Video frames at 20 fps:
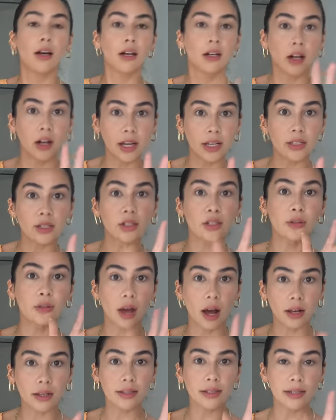Guys, do
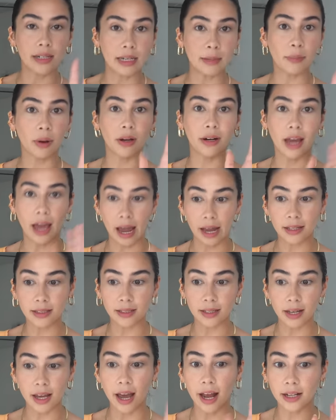not sleep on
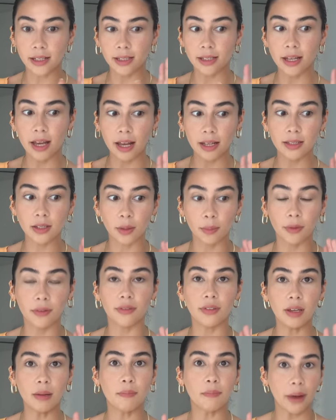Etsy. Etsy has some of
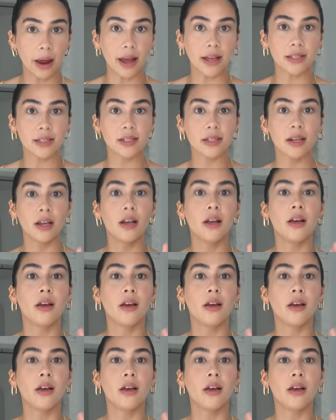the best